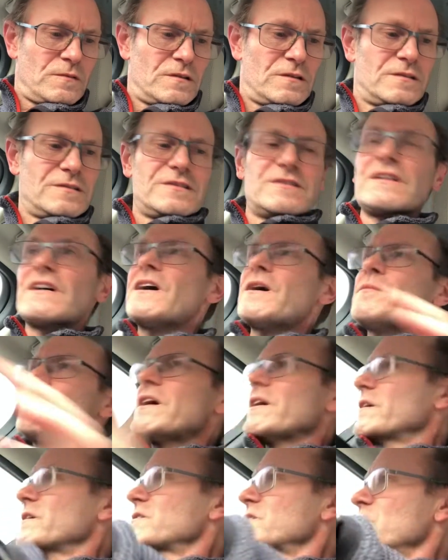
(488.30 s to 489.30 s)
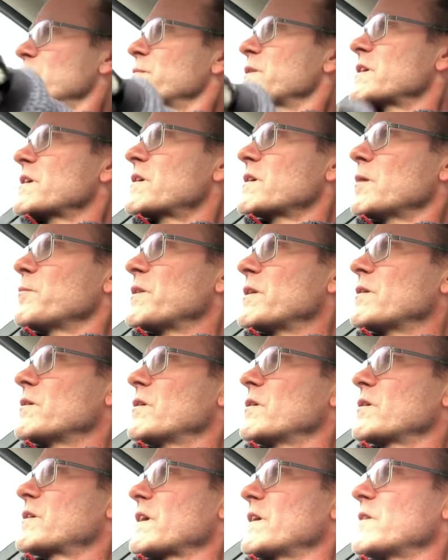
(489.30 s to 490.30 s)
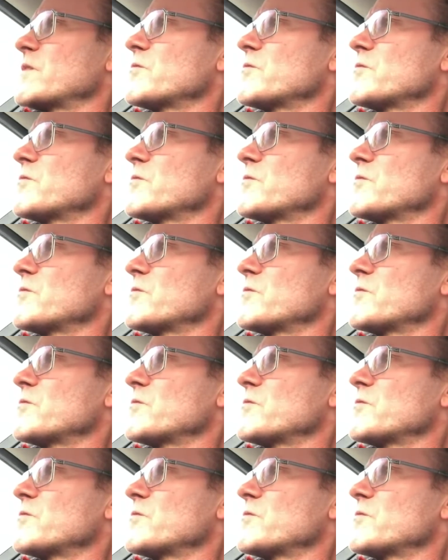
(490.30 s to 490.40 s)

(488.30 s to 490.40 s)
Damn it, somebody coming. Okay.